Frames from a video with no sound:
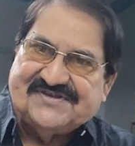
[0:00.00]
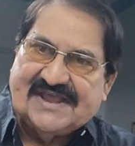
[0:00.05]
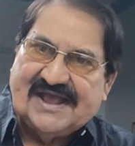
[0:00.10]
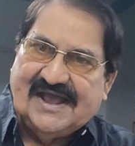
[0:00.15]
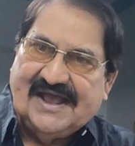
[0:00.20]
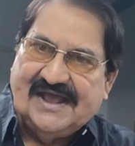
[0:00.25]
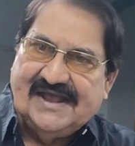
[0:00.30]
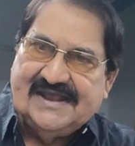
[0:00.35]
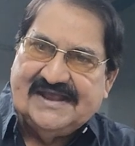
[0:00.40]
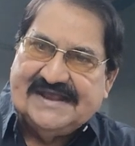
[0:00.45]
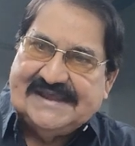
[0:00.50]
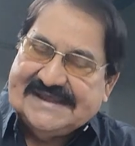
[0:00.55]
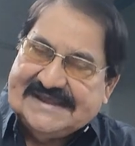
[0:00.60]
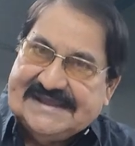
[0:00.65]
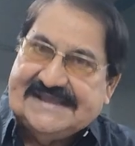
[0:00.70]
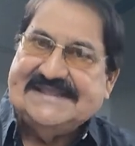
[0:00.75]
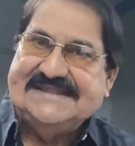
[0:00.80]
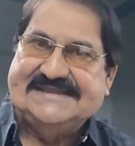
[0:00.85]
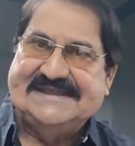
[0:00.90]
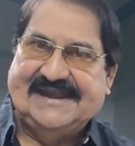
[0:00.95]
Odisha
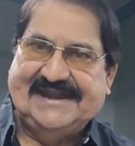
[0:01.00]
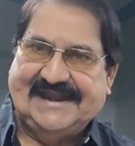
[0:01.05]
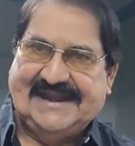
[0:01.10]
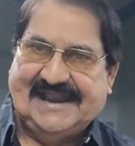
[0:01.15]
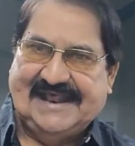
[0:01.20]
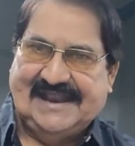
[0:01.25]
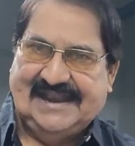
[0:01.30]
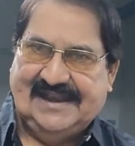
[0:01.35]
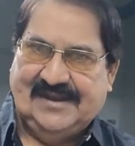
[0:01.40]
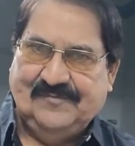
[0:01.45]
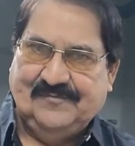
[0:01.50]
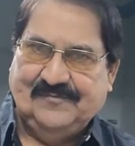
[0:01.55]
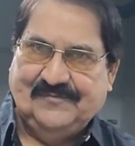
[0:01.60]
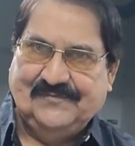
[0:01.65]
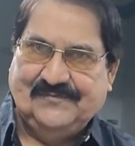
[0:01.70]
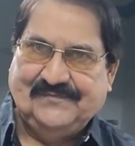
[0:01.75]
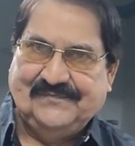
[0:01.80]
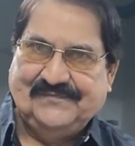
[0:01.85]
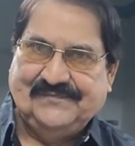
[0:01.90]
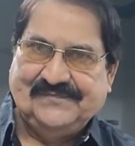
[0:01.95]
in general.
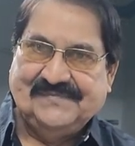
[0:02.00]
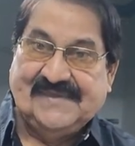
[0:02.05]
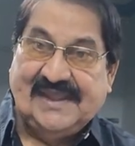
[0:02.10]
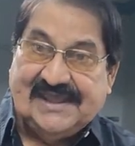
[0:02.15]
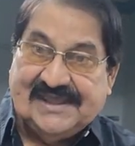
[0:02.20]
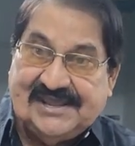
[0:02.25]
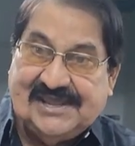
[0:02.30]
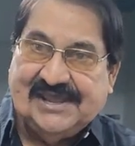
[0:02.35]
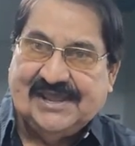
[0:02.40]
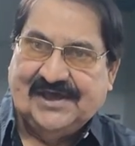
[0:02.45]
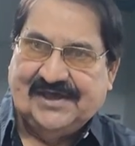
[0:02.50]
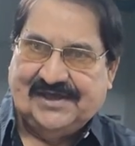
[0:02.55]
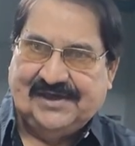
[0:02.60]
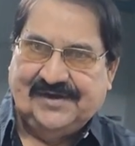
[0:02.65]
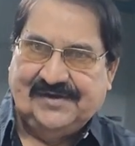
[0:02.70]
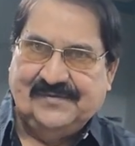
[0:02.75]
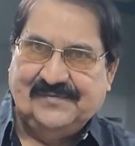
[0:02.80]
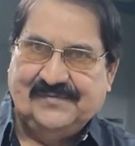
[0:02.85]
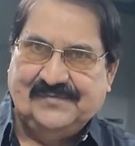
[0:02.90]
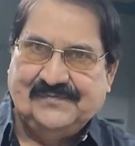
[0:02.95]

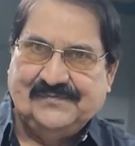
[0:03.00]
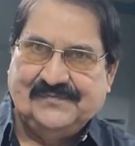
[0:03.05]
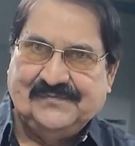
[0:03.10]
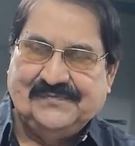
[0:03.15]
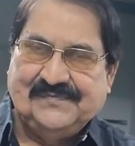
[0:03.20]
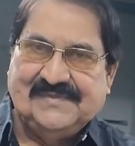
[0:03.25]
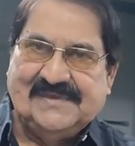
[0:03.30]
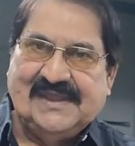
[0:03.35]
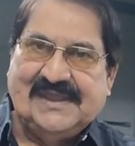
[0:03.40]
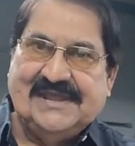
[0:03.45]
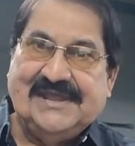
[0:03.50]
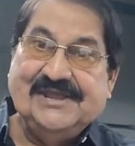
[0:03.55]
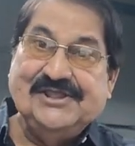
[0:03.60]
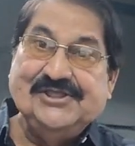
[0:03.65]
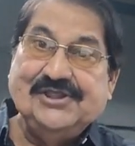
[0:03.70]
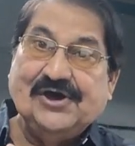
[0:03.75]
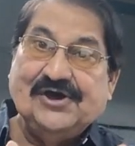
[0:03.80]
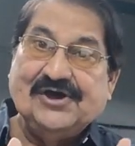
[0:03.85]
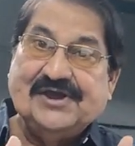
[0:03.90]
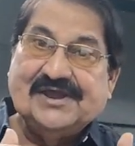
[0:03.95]
Here,
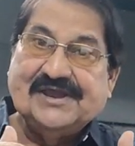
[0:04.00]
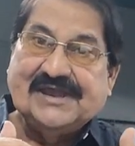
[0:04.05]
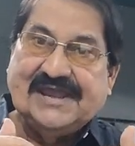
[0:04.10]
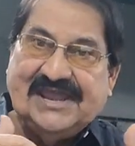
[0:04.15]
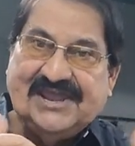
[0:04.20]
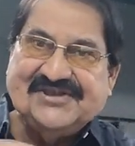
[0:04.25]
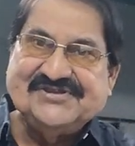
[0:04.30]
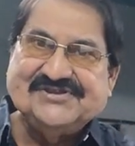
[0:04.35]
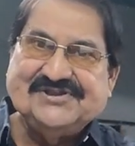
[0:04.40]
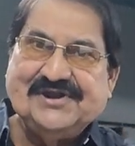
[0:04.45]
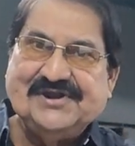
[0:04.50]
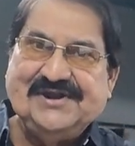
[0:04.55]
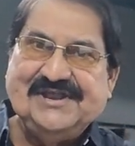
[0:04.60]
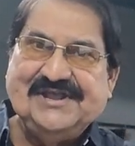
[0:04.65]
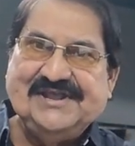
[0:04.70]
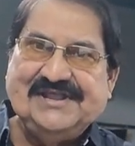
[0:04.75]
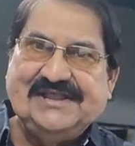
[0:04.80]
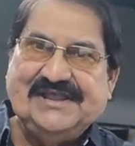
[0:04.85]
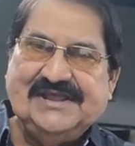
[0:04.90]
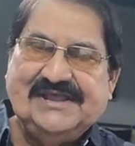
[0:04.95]
in the case
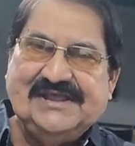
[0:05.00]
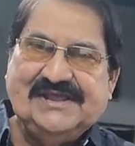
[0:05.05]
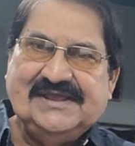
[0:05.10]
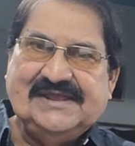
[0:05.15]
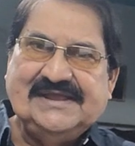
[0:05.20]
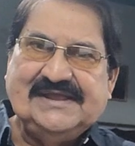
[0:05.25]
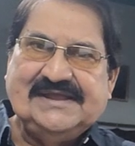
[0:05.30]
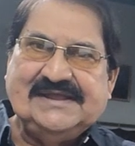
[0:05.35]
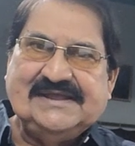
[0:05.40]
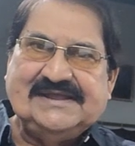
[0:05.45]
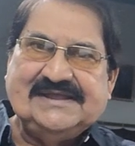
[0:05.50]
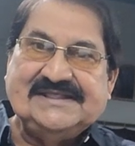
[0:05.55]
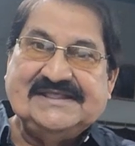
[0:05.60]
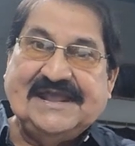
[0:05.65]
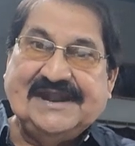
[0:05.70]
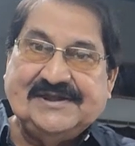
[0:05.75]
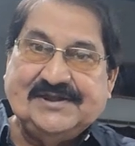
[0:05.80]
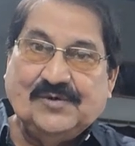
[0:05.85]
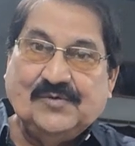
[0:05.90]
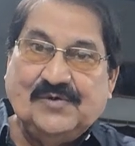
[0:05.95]
study
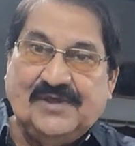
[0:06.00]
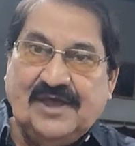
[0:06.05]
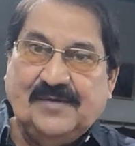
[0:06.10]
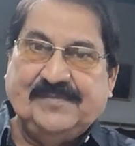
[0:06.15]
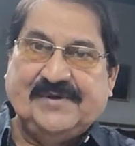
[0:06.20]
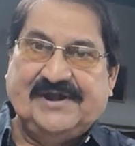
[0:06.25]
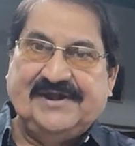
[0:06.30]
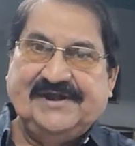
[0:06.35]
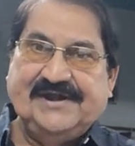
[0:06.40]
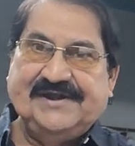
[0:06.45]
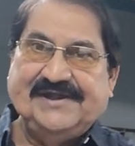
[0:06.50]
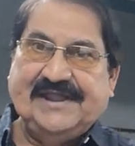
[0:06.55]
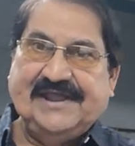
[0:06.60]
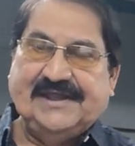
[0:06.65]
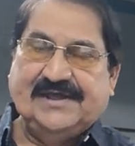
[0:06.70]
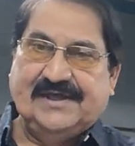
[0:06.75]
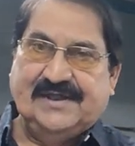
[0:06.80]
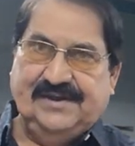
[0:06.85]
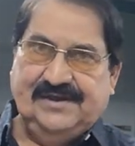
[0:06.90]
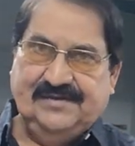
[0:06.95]
that we have
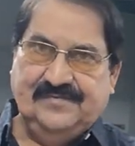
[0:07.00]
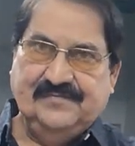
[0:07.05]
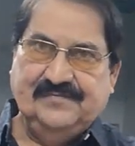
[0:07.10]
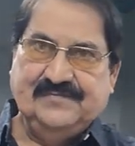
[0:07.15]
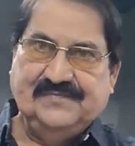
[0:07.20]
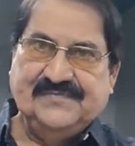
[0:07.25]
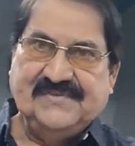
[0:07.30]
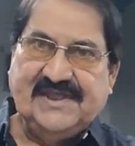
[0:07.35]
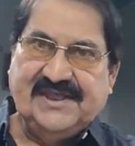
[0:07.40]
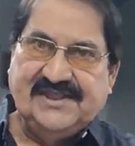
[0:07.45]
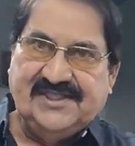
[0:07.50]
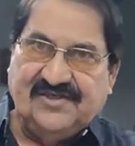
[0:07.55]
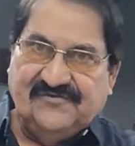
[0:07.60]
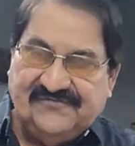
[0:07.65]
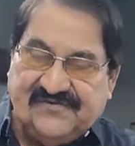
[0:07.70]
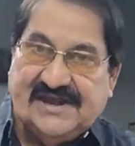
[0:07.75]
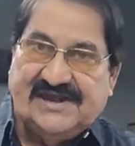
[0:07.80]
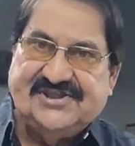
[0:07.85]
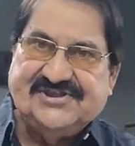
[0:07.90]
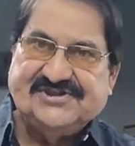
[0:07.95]
undertaken, in
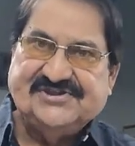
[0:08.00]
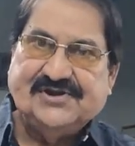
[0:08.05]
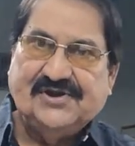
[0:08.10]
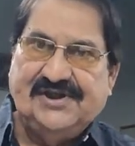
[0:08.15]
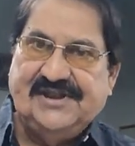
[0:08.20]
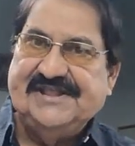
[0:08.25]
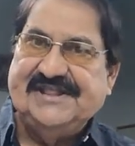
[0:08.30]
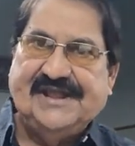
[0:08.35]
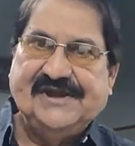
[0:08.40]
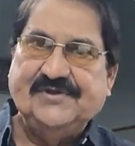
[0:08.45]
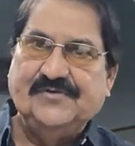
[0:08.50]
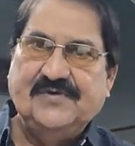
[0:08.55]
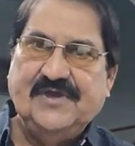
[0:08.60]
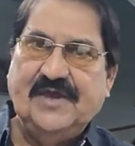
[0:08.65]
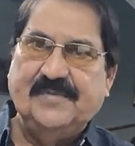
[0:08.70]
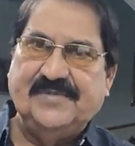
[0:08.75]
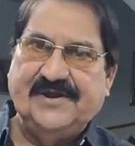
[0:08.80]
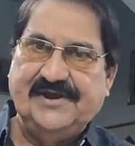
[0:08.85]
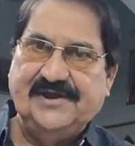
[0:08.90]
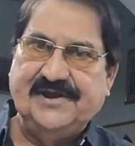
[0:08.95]
the field study that
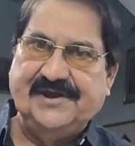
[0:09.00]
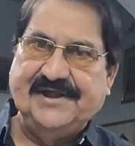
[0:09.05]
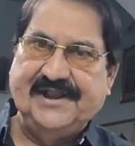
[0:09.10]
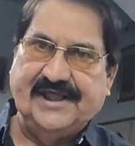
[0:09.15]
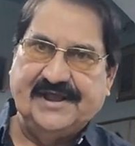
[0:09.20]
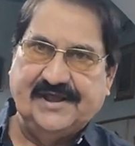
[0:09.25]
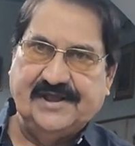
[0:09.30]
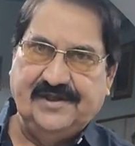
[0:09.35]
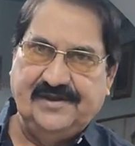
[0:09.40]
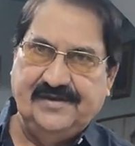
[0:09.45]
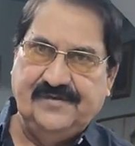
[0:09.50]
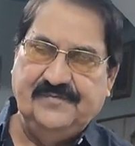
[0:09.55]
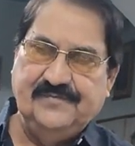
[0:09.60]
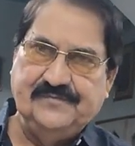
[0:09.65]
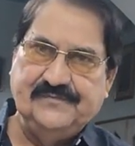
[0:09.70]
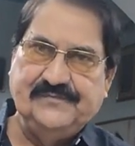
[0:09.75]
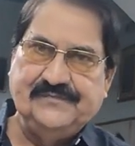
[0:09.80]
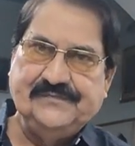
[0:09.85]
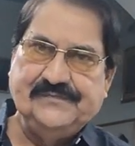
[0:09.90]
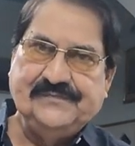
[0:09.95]
we have
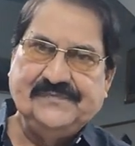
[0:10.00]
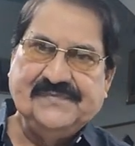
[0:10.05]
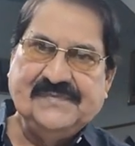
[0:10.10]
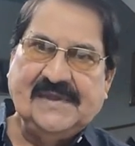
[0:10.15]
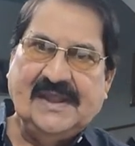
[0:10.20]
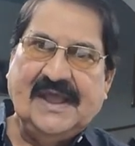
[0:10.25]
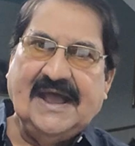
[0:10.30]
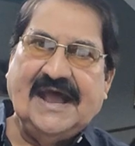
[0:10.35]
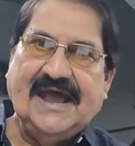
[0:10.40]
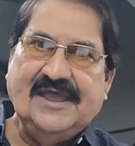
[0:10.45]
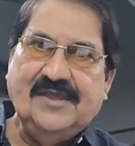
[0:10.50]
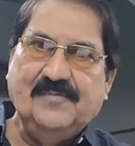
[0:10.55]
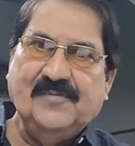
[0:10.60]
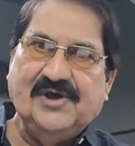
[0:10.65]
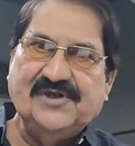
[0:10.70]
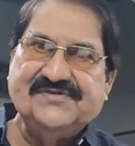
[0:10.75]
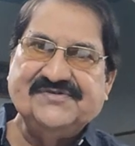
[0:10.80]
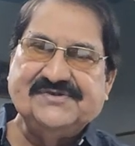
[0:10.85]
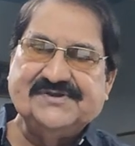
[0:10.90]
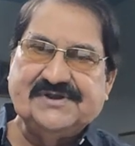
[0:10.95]
undertaken, I
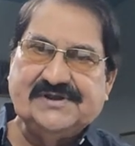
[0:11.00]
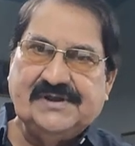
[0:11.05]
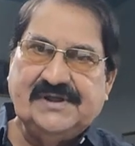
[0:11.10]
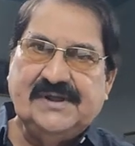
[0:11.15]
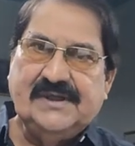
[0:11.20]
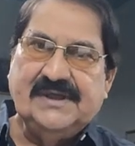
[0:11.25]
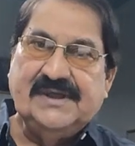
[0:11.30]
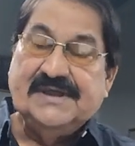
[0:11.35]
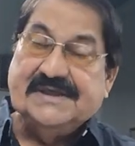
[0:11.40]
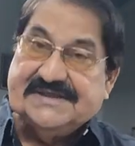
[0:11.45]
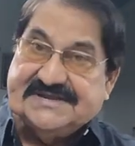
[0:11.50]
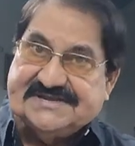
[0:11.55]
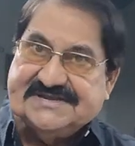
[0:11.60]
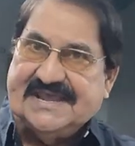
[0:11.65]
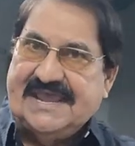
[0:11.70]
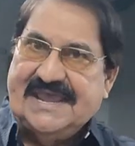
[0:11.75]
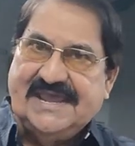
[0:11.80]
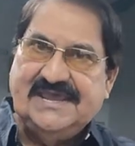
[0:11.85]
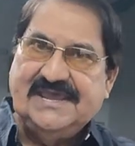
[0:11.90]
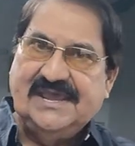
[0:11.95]
must
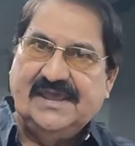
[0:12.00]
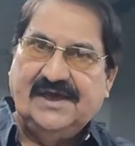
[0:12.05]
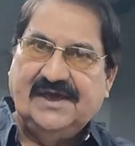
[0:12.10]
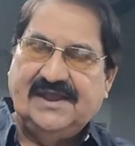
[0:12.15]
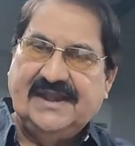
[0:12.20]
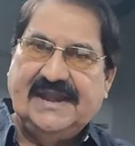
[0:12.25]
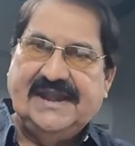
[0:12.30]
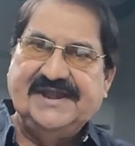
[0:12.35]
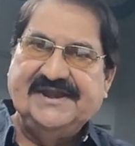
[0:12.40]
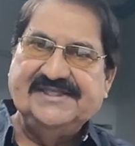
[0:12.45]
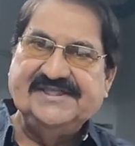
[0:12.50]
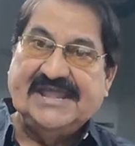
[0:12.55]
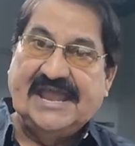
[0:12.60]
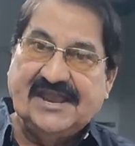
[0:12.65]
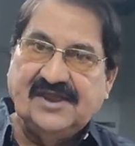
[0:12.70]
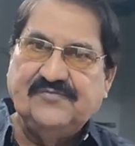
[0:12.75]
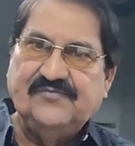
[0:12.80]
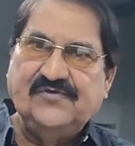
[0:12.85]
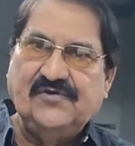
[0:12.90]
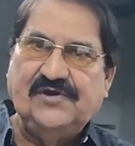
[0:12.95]
say here and
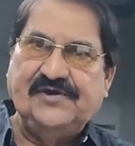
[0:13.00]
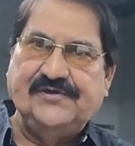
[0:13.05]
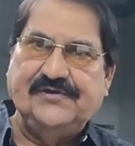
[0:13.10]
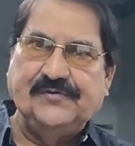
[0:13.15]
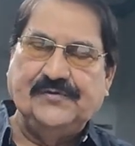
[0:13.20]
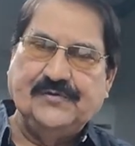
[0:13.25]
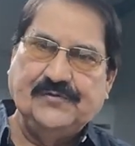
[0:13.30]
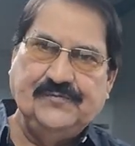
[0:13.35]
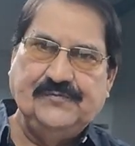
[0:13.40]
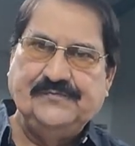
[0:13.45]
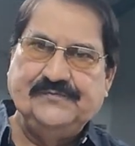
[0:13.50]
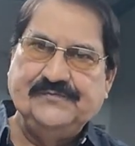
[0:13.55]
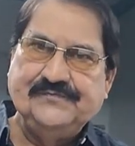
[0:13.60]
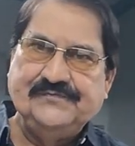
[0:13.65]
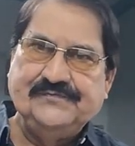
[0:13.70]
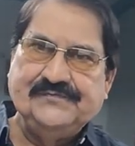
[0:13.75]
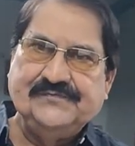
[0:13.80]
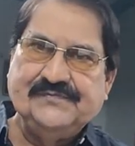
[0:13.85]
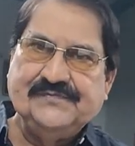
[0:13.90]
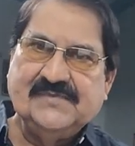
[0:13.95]
thankful to
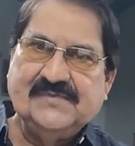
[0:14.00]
